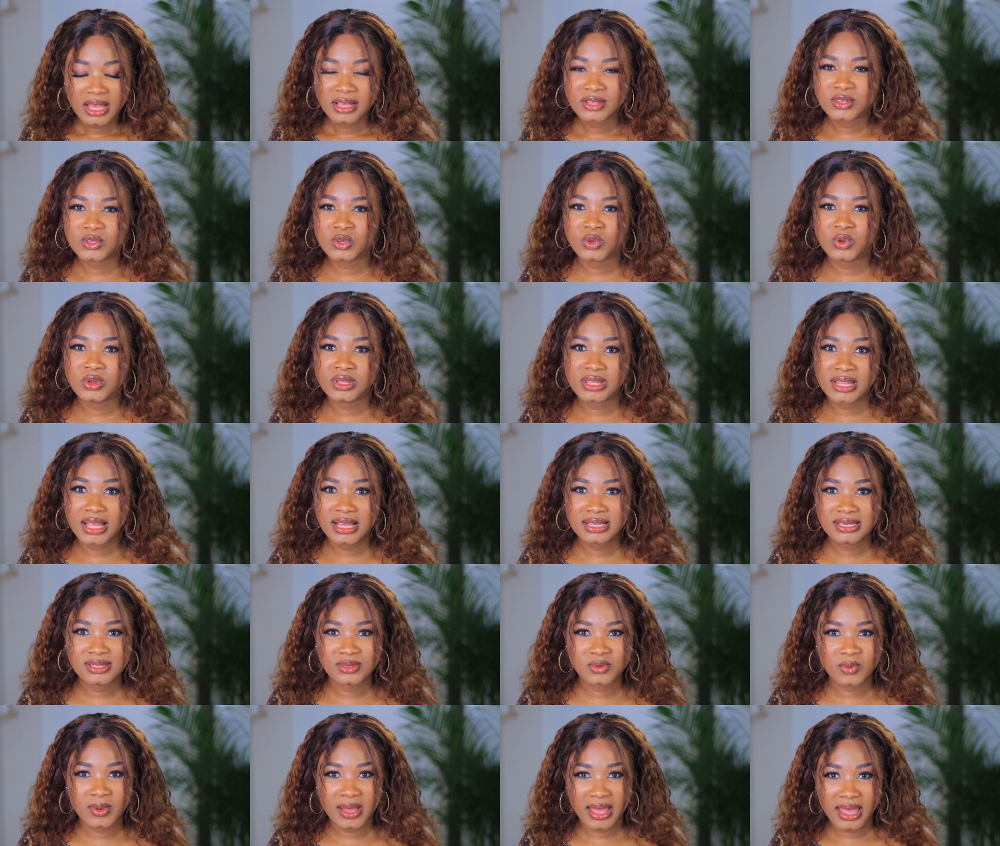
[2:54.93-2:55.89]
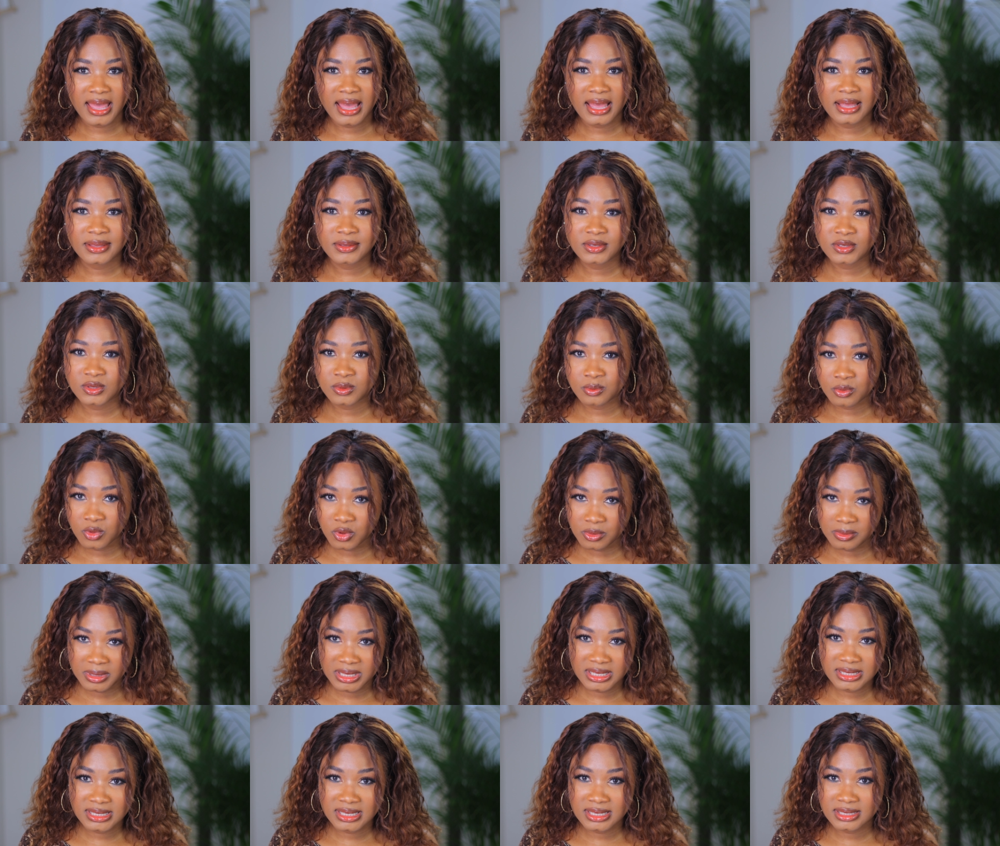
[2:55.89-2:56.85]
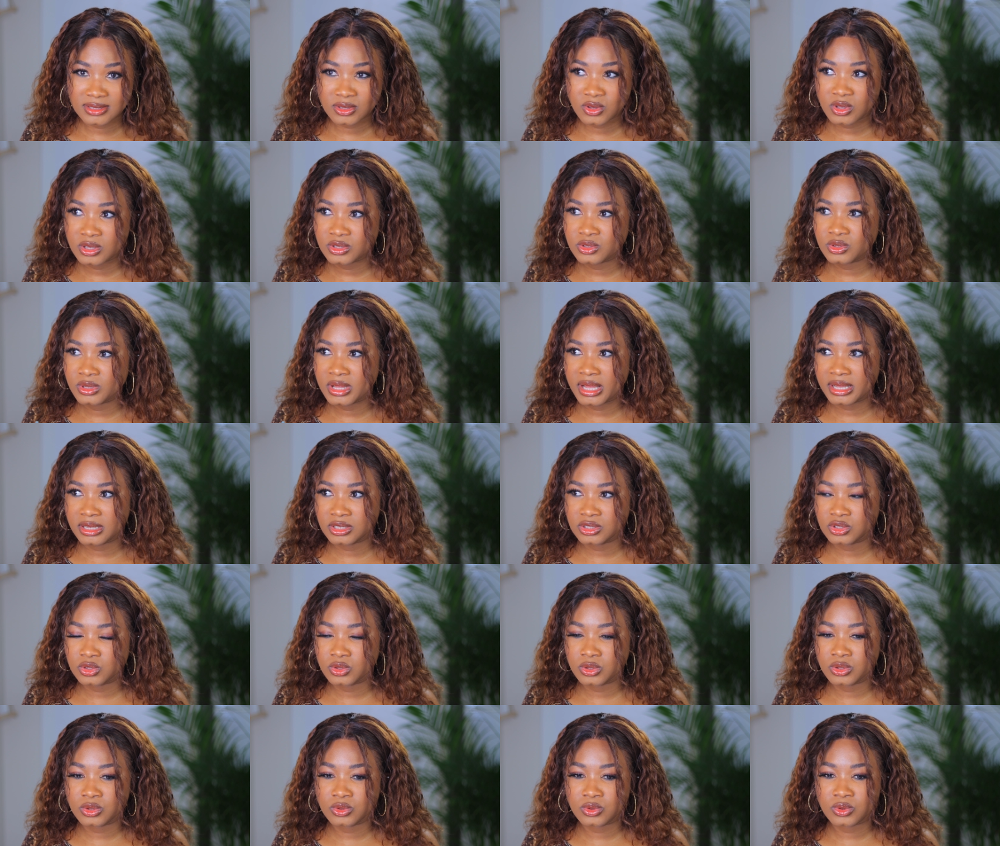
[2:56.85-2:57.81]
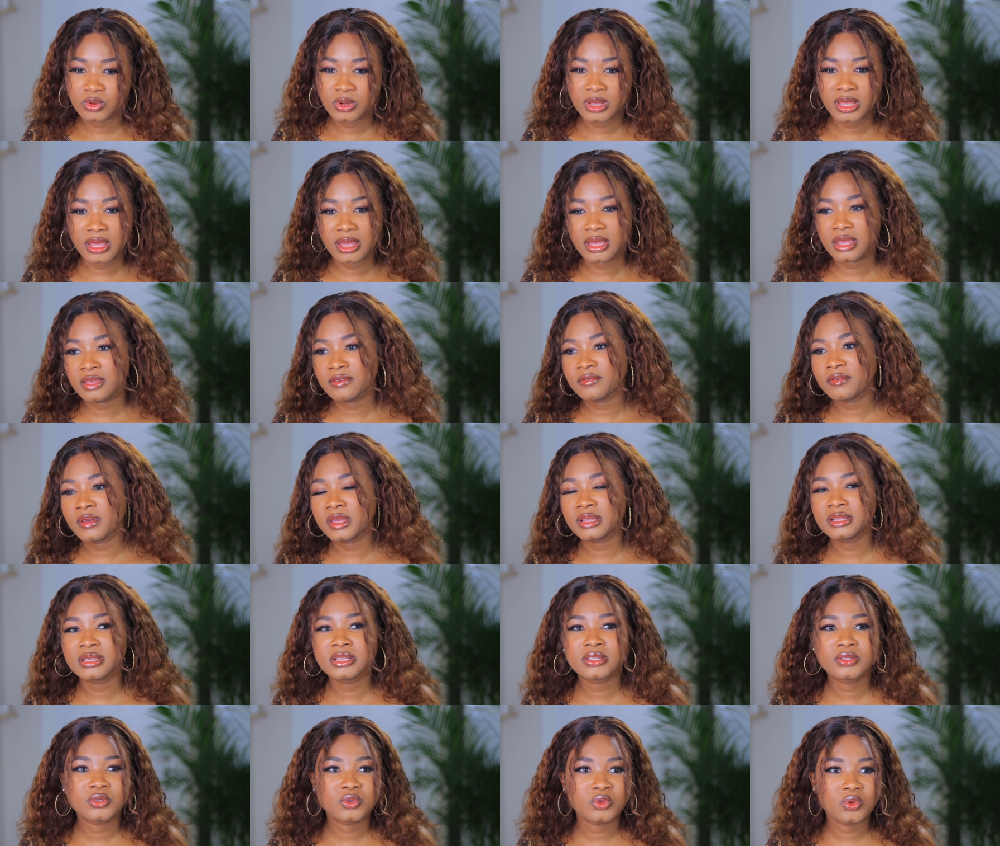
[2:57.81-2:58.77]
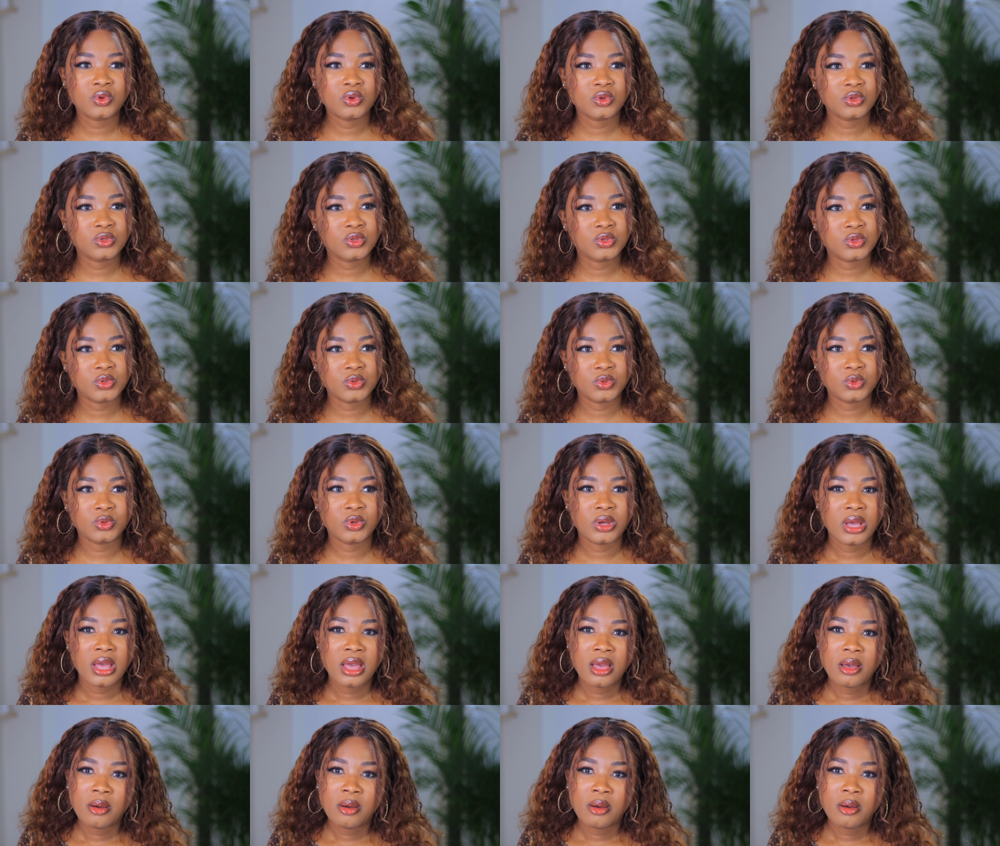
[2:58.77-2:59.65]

So that is why I use Mobiett. It's going to like show you, okay, if I need to go to